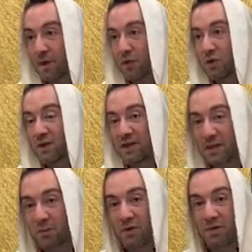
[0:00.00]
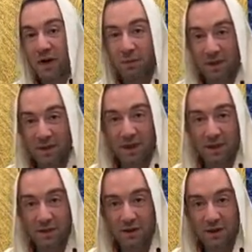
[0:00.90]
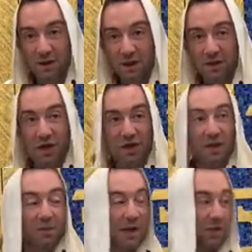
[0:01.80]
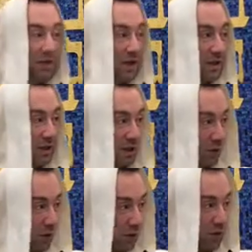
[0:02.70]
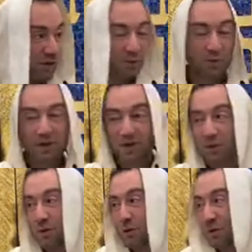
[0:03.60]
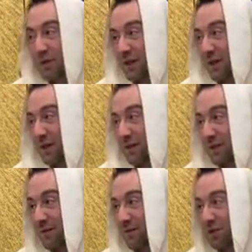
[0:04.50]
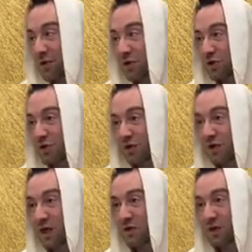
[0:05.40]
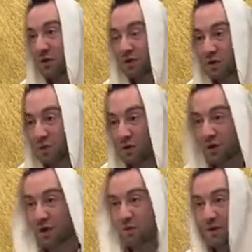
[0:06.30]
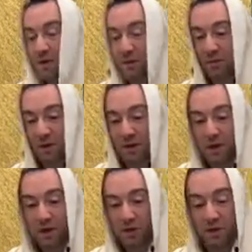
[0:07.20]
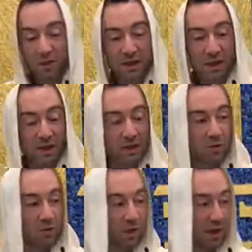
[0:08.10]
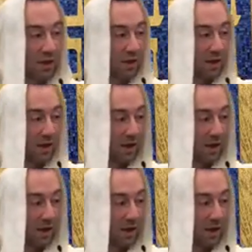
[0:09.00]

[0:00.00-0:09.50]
Who is the simple farmer? Is us. So Hashem gave it to us on Shavuot. We didn't appreciate it. We were scared. We had no choice. Now comes to Simchat Torah. We celebrate. So Bezat Hashem tonight.